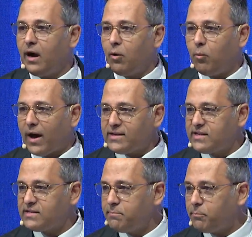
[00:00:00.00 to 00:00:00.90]
Why is
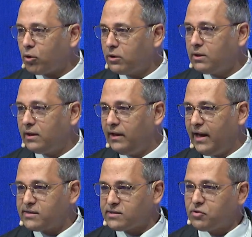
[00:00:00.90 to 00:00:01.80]
this important?
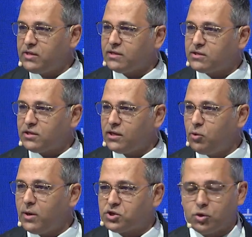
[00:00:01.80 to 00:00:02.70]
Latest research in the
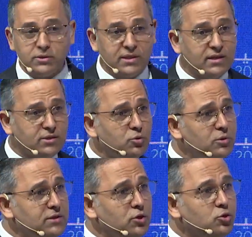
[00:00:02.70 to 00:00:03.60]
US shows that as soon
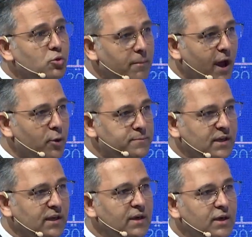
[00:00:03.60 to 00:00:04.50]
as you do a
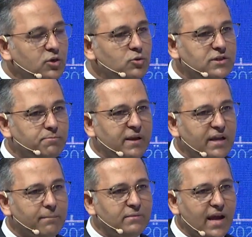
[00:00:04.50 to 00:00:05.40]
biopsy, you speed
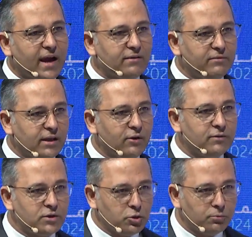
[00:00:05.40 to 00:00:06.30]
up the activity of the
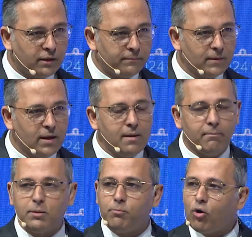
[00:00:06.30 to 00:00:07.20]
tumor.
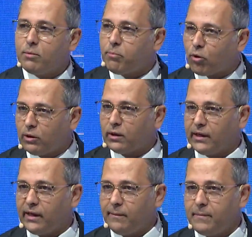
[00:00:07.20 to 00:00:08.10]
But more
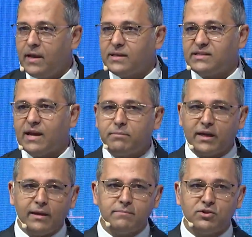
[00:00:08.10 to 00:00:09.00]
importantly,
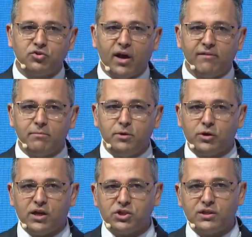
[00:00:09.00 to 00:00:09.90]
sometimes the driver
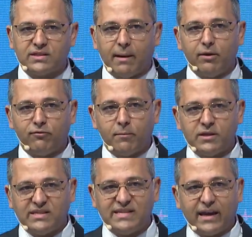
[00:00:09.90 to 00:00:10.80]
mutation is coming from a
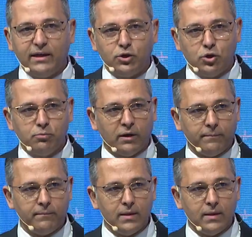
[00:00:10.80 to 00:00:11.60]
second tumor.